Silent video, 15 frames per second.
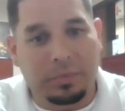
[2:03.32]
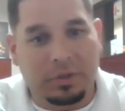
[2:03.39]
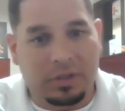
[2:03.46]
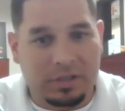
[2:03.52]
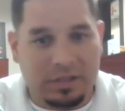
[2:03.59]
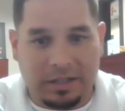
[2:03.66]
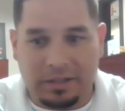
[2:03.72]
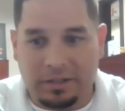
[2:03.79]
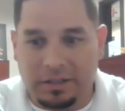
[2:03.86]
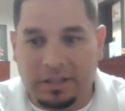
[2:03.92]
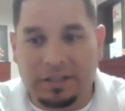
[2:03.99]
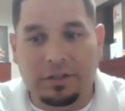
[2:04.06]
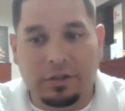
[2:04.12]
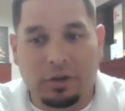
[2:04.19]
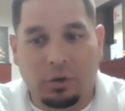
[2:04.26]
because I
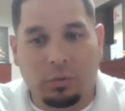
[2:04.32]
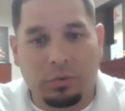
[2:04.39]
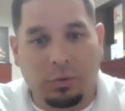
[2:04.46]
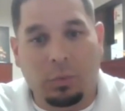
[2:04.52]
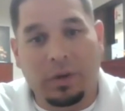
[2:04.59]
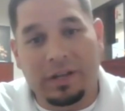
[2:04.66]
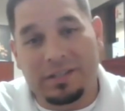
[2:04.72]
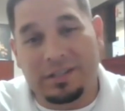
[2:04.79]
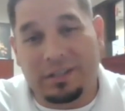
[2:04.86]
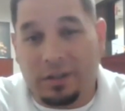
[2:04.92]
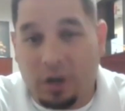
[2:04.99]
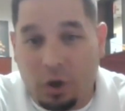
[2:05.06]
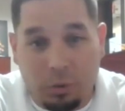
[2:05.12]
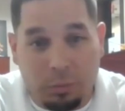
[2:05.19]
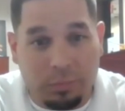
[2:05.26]
didn't know the ways to
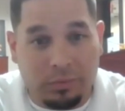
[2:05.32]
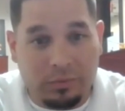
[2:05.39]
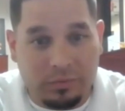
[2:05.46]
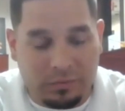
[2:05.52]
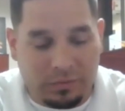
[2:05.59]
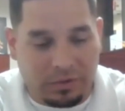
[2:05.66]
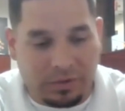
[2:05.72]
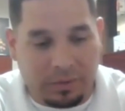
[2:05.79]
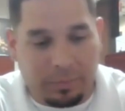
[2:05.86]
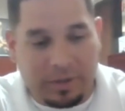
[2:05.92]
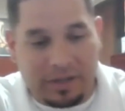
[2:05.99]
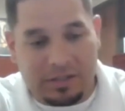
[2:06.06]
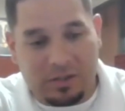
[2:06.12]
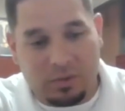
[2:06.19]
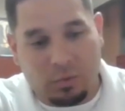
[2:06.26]
cope for the
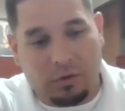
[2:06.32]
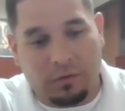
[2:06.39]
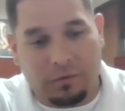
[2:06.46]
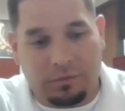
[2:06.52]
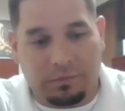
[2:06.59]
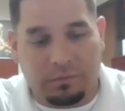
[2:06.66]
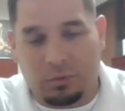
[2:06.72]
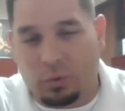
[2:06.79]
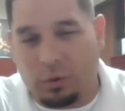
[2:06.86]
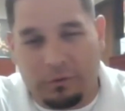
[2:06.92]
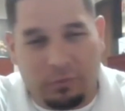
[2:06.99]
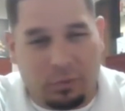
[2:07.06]
past 12, 12